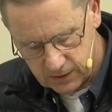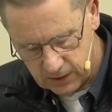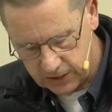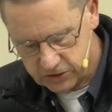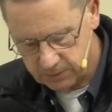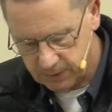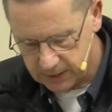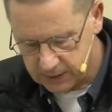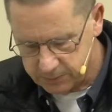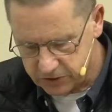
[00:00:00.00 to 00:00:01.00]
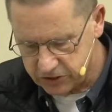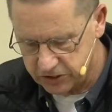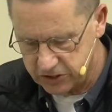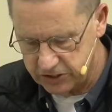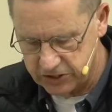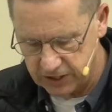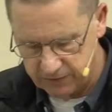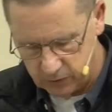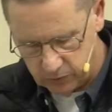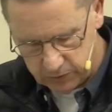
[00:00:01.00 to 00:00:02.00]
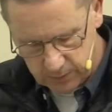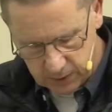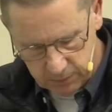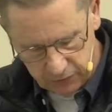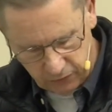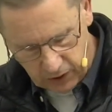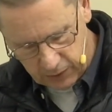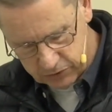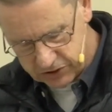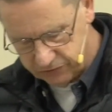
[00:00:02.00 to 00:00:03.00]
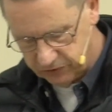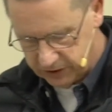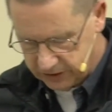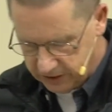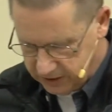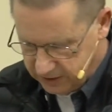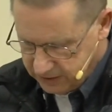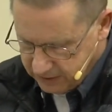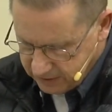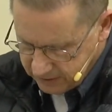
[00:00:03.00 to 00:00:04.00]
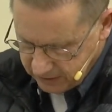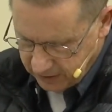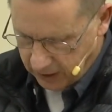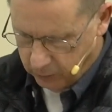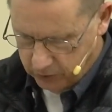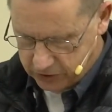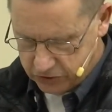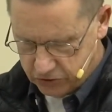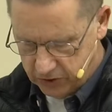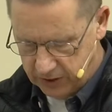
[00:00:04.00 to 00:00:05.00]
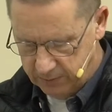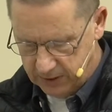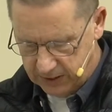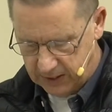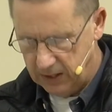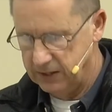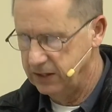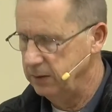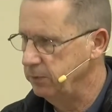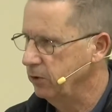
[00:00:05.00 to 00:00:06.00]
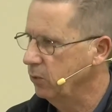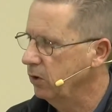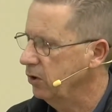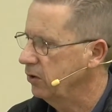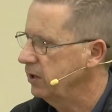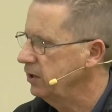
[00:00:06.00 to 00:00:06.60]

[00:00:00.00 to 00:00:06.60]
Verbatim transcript: Actually, back up to 67 with me. Before I was afflicted, I went astray, but now I keep your word.